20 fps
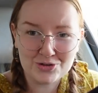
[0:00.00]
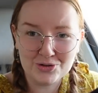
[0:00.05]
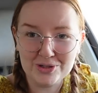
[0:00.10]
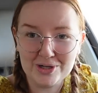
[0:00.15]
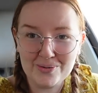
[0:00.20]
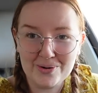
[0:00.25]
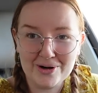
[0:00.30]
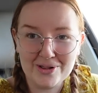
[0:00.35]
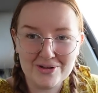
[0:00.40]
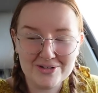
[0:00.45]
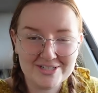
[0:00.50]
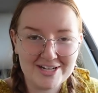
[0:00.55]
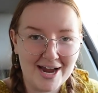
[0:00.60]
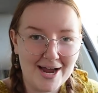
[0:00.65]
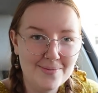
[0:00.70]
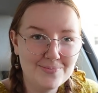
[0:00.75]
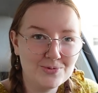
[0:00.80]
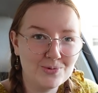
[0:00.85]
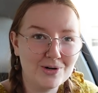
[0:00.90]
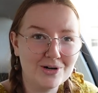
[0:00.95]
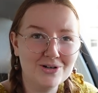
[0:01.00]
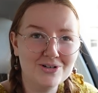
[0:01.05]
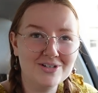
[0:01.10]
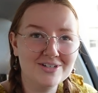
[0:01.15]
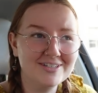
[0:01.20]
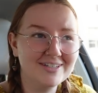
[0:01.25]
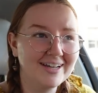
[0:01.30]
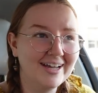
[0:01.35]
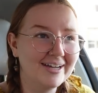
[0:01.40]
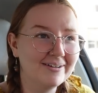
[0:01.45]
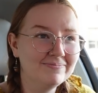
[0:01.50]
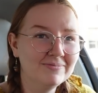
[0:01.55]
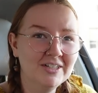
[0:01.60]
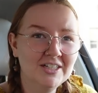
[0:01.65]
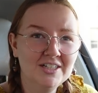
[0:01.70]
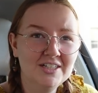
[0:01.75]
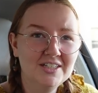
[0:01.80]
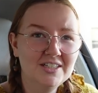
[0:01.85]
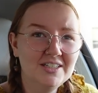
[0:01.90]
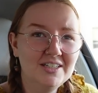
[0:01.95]
truly one of those times where you're just like,
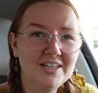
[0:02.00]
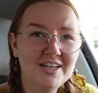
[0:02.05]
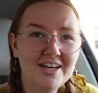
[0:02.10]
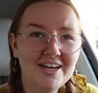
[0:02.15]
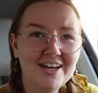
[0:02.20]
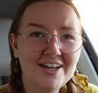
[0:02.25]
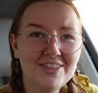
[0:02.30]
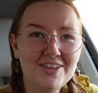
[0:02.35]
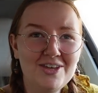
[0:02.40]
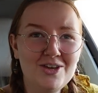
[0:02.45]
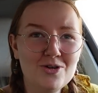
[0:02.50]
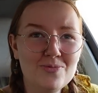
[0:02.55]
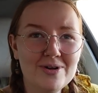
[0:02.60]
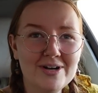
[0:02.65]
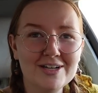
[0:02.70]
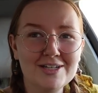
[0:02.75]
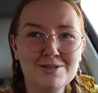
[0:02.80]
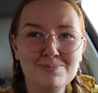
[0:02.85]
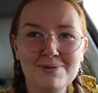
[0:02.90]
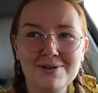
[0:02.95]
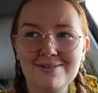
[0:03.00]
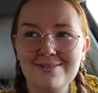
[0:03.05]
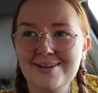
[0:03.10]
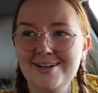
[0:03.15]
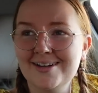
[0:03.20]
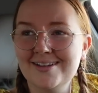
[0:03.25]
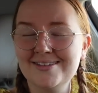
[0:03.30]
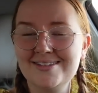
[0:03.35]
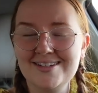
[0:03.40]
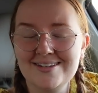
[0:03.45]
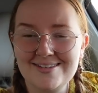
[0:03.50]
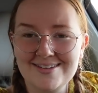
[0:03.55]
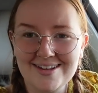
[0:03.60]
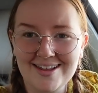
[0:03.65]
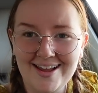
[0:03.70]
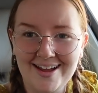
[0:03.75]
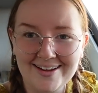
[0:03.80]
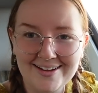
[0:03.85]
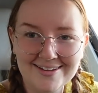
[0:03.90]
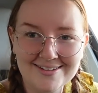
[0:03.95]
yeah, the human experience, it's
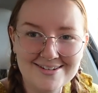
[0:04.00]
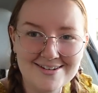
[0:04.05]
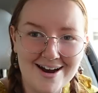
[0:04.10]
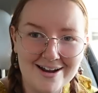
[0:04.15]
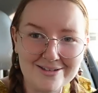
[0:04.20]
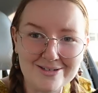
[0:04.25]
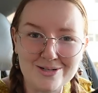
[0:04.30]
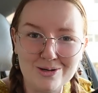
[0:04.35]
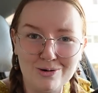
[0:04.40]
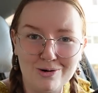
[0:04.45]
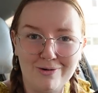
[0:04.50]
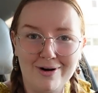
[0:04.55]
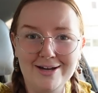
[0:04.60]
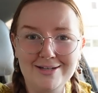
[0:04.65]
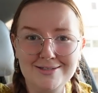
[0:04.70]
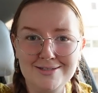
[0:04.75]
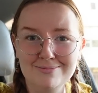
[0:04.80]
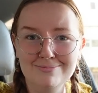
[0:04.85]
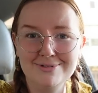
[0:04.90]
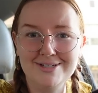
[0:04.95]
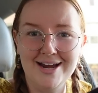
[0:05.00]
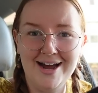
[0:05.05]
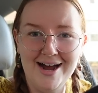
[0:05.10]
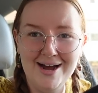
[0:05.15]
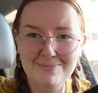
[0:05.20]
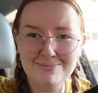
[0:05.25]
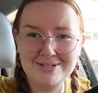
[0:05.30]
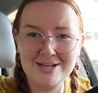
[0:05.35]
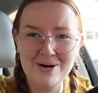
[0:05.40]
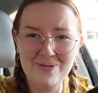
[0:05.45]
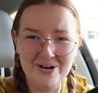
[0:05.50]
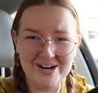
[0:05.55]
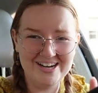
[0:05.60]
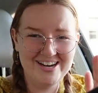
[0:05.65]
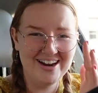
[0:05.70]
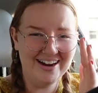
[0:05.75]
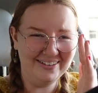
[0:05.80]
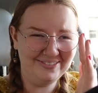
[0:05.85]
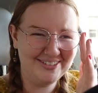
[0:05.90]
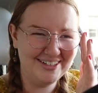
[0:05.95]
like, it's not so great sometimes when
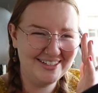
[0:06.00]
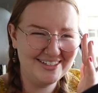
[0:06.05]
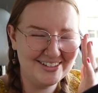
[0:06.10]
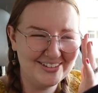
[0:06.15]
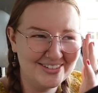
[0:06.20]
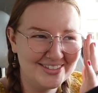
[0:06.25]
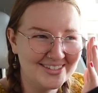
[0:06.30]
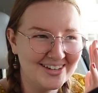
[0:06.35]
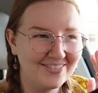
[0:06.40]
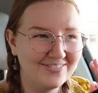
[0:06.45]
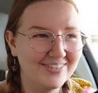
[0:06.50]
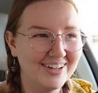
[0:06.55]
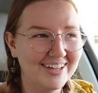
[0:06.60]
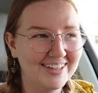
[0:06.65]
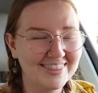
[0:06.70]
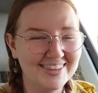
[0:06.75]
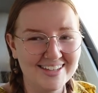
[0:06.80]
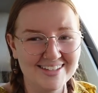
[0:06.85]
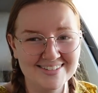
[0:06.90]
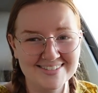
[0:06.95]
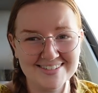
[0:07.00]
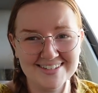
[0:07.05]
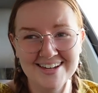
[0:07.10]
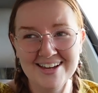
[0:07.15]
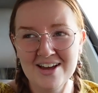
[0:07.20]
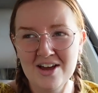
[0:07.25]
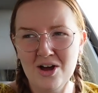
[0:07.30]
you have to do stuff like this.